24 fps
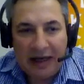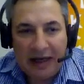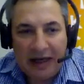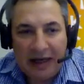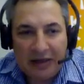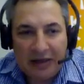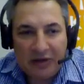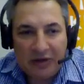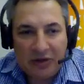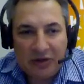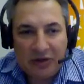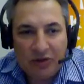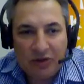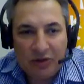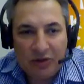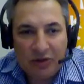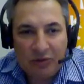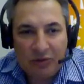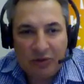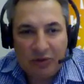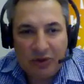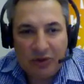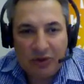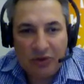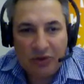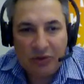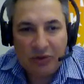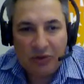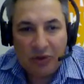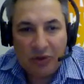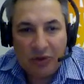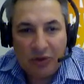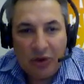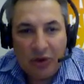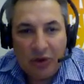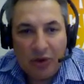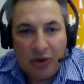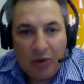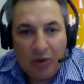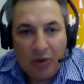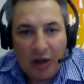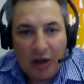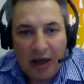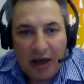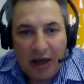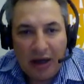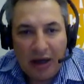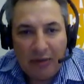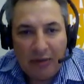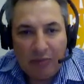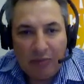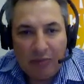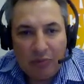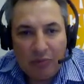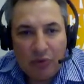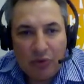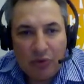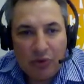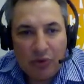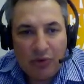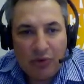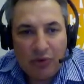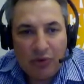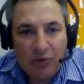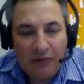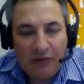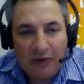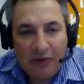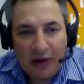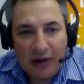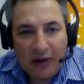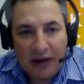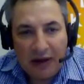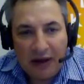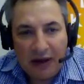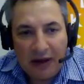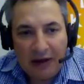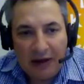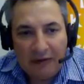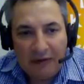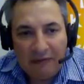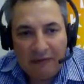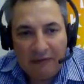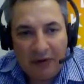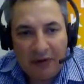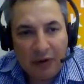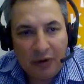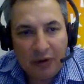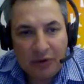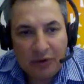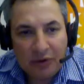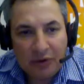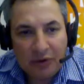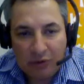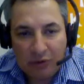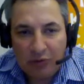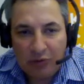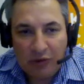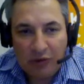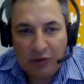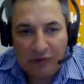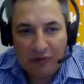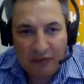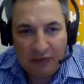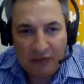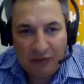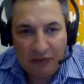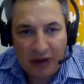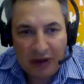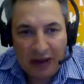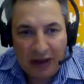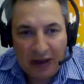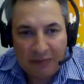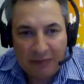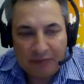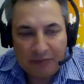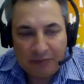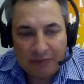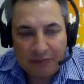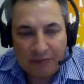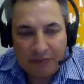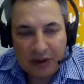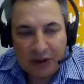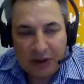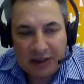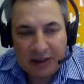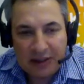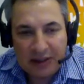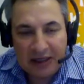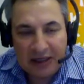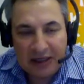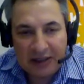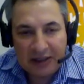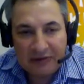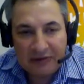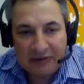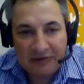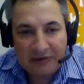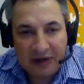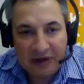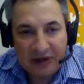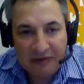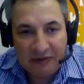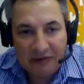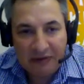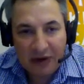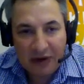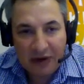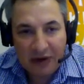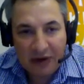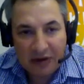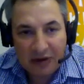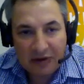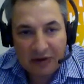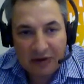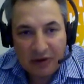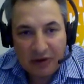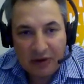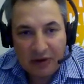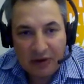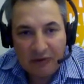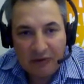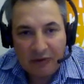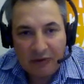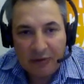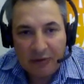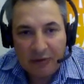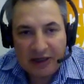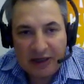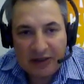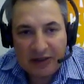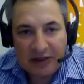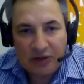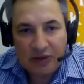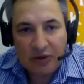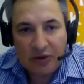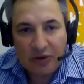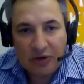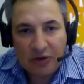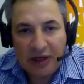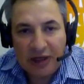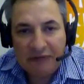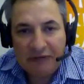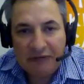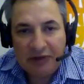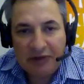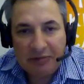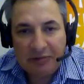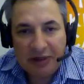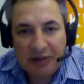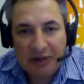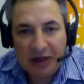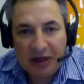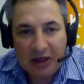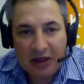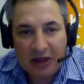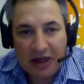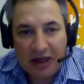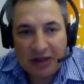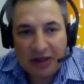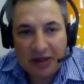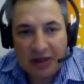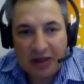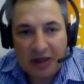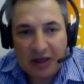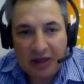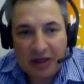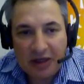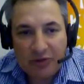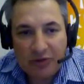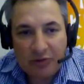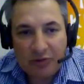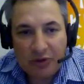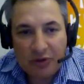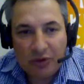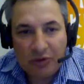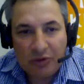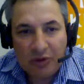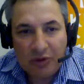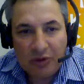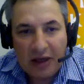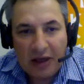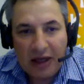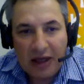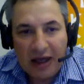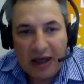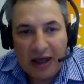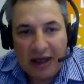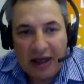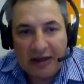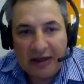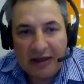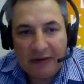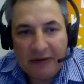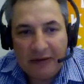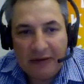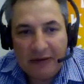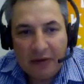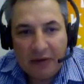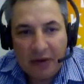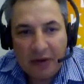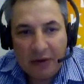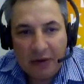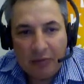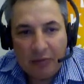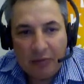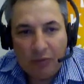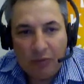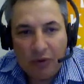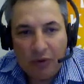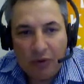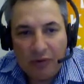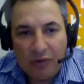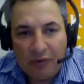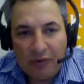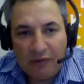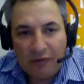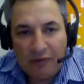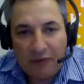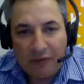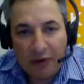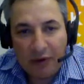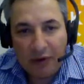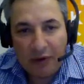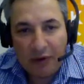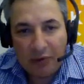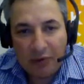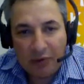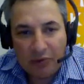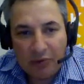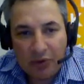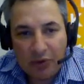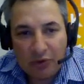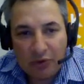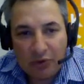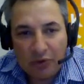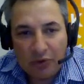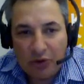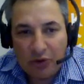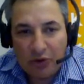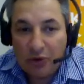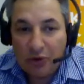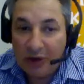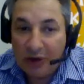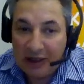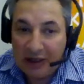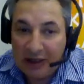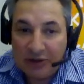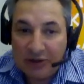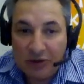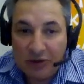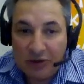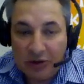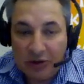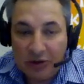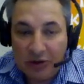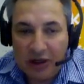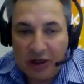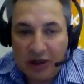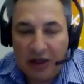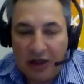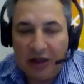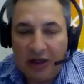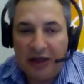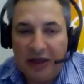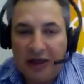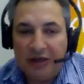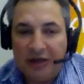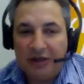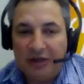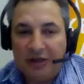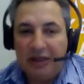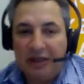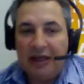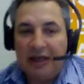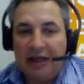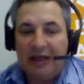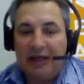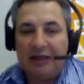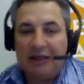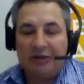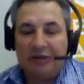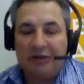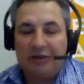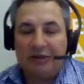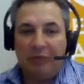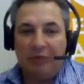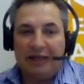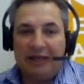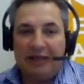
allowed us to do was to move folders, move CSV files from an external FTP location into Moodle, and then move it from the Moodle to an external location. Now that